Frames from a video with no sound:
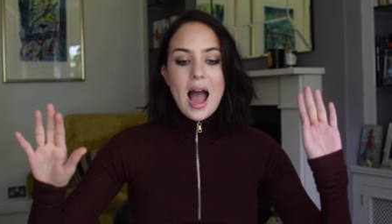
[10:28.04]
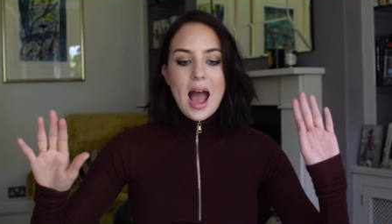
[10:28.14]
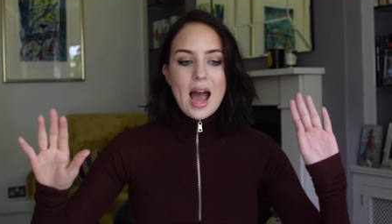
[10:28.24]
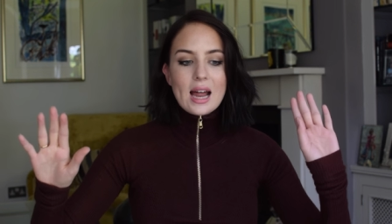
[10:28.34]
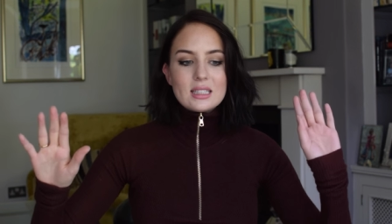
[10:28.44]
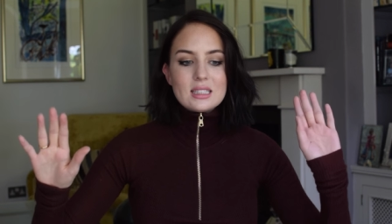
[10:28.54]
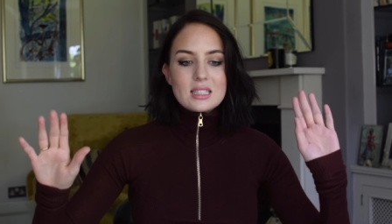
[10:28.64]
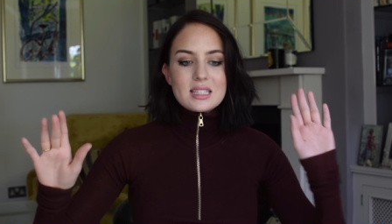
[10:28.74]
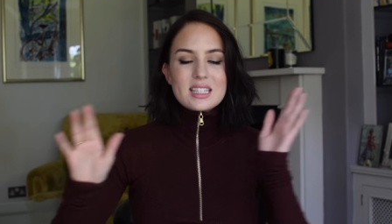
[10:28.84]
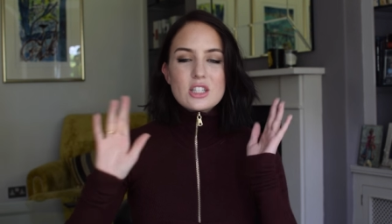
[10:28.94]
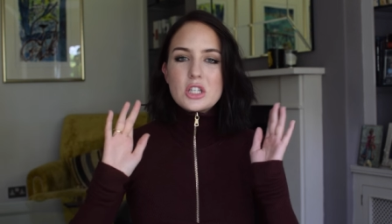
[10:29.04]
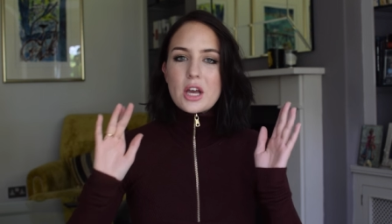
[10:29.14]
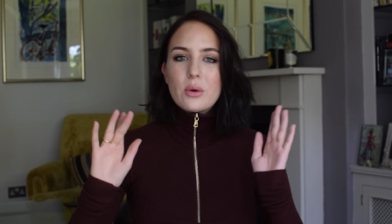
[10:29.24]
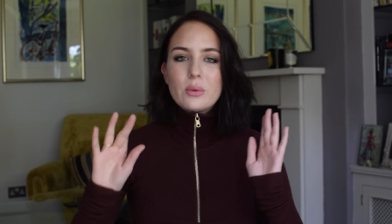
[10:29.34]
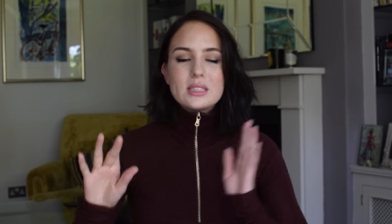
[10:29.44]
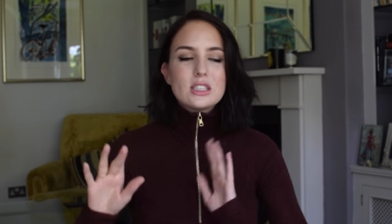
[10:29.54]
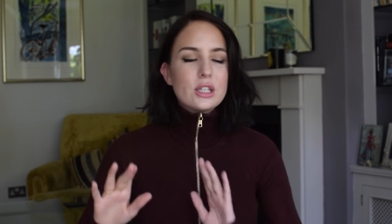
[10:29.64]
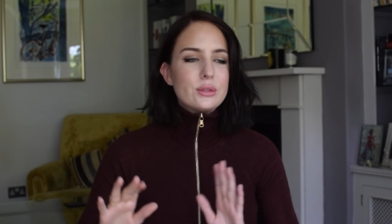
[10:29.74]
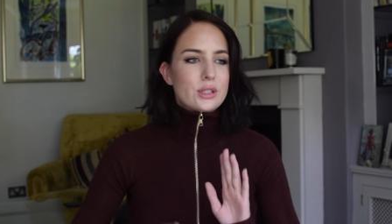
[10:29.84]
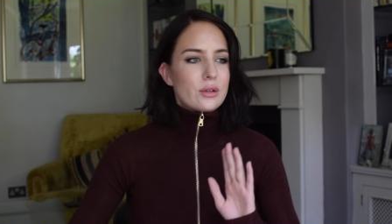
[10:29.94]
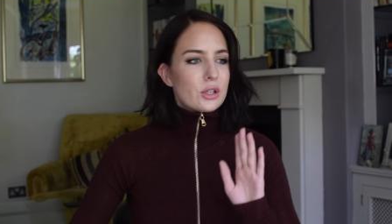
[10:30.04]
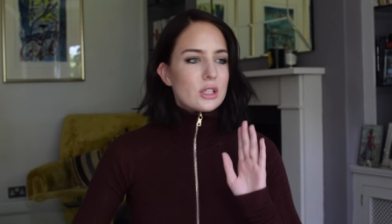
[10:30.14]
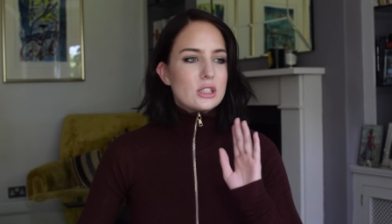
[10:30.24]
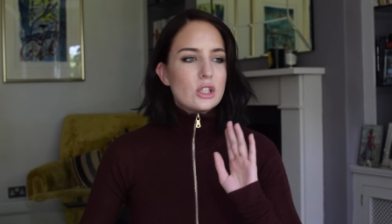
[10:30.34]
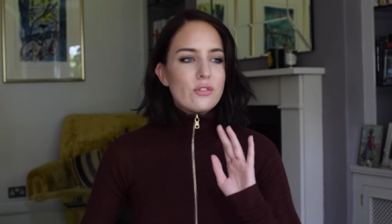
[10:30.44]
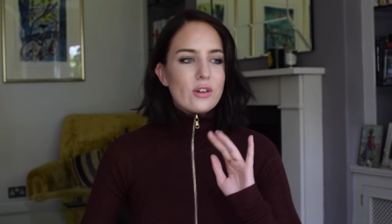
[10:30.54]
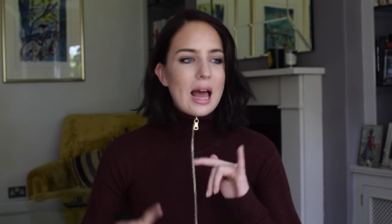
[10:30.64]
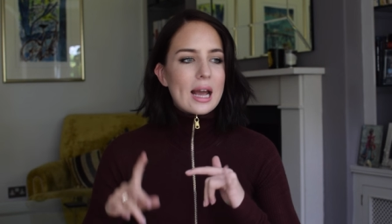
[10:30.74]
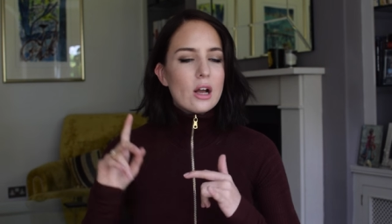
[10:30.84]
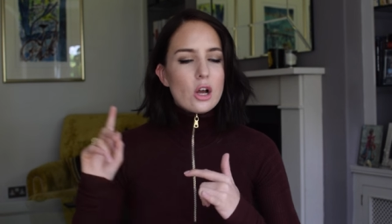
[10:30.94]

and so so so good it's good for like